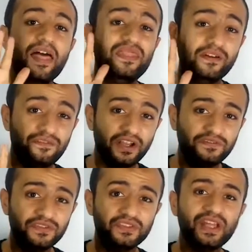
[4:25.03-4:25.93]
The
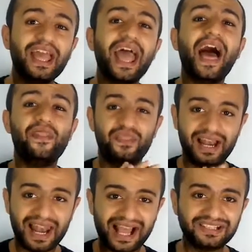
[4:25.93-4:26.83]
fifth and the
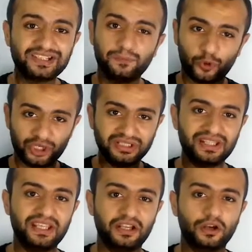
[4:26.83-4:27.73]
last
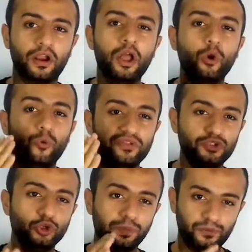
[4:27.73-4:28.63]
point here with
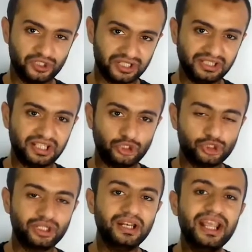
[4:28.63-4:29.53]
your
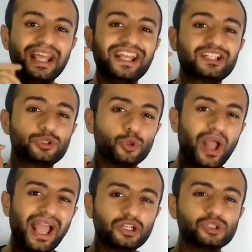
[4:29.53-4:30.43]
presentation is to
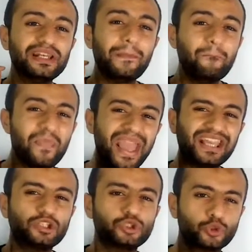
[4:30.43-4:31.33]
actually
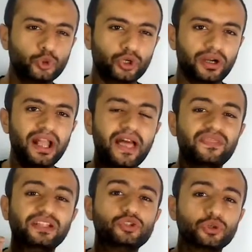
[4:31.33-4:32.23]
make sure
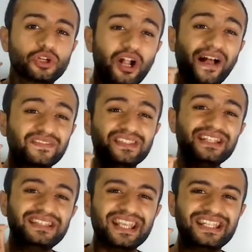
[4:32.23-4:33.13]
that your
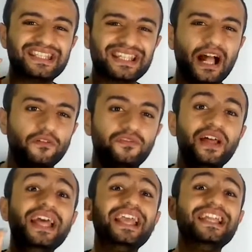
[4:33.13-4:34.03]
content itself
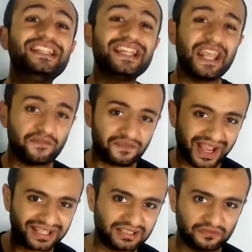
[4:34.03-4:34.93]
is
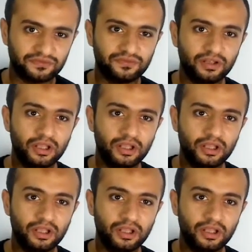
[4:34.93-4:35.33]
effective,